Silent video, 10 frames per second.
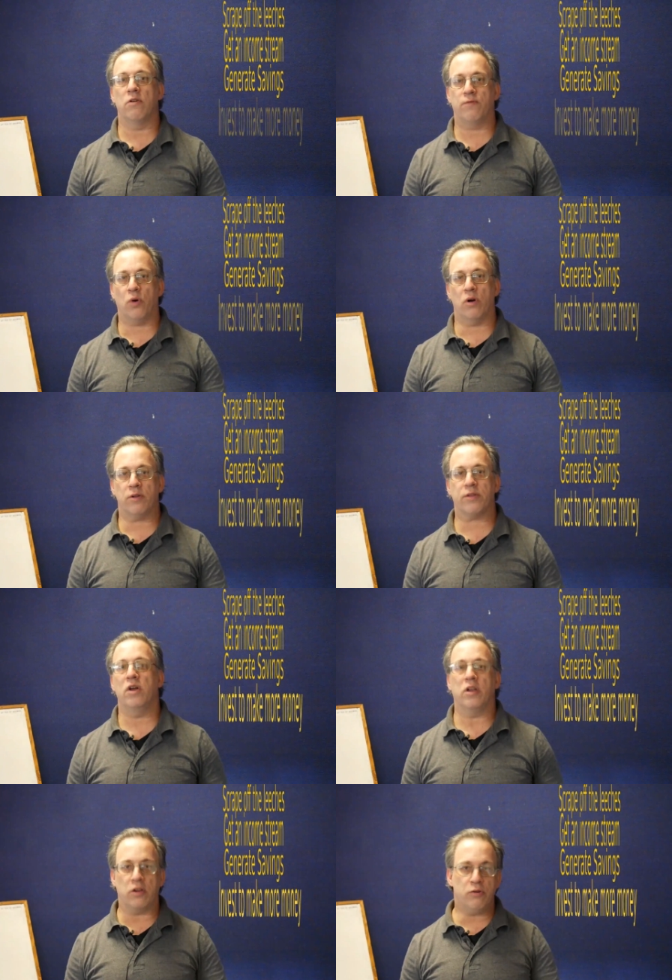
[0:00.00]
Fourth,
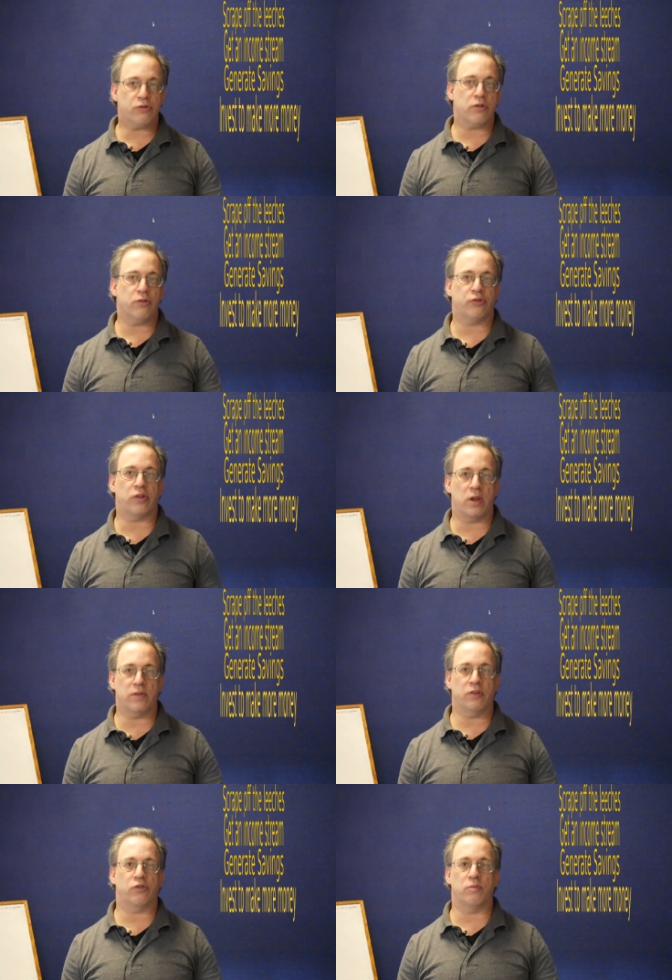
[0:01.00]
use those
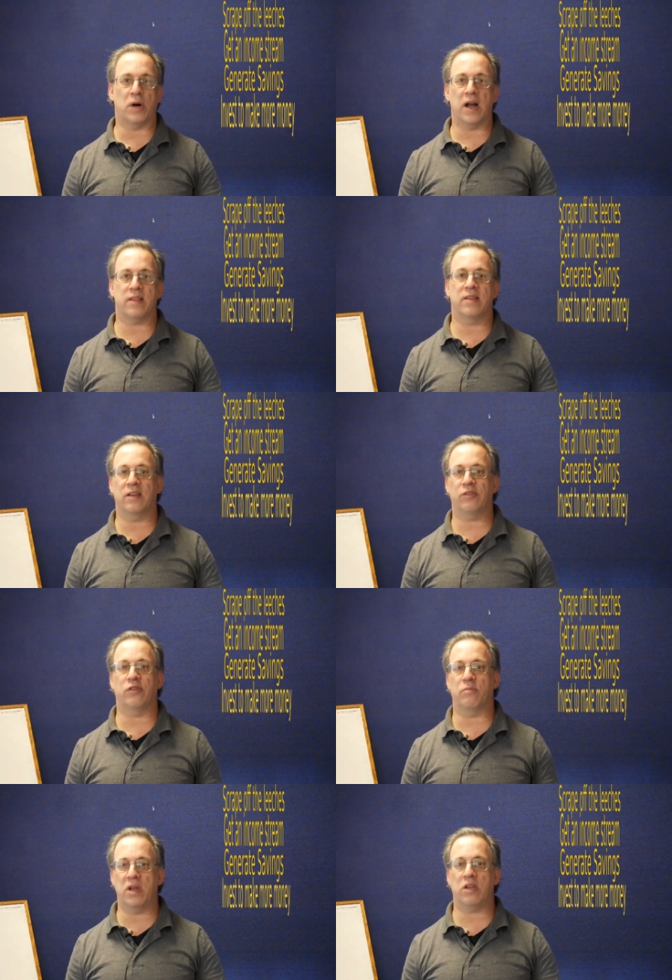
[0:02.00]
savings to buy things
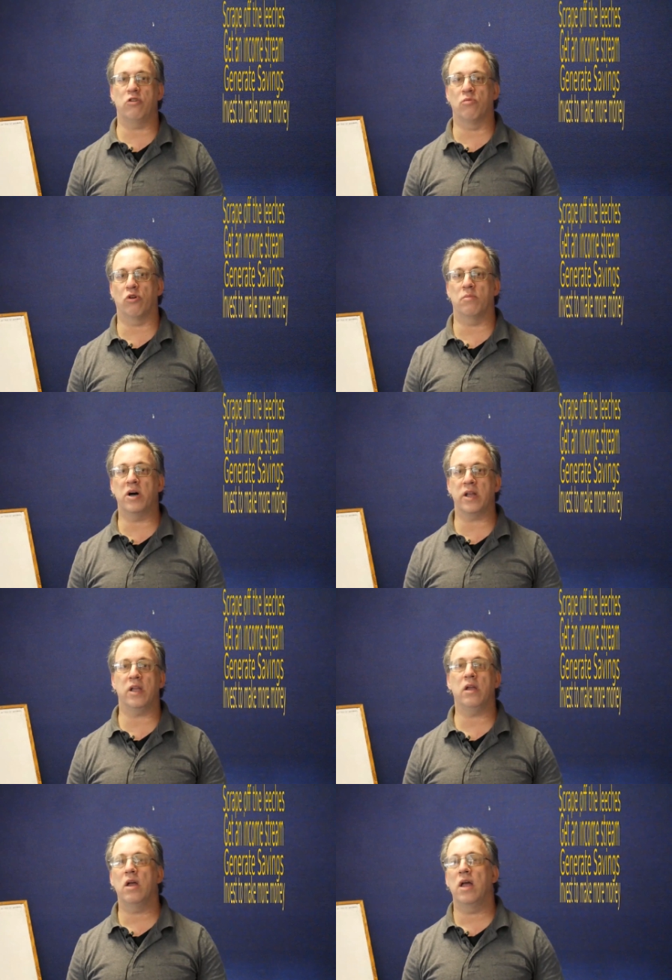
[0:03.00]
that make you more
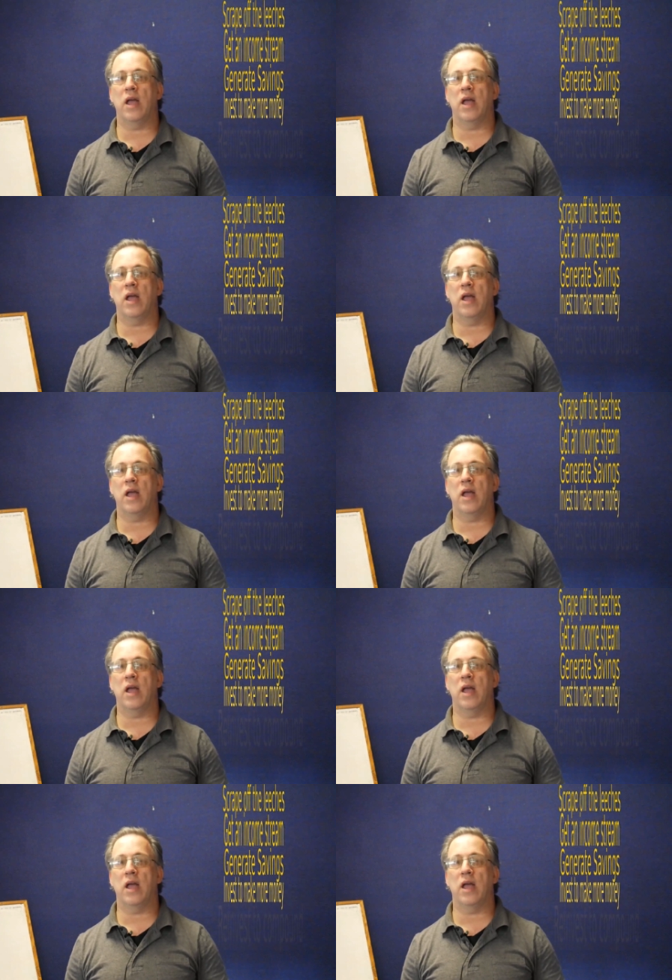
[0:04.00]
money.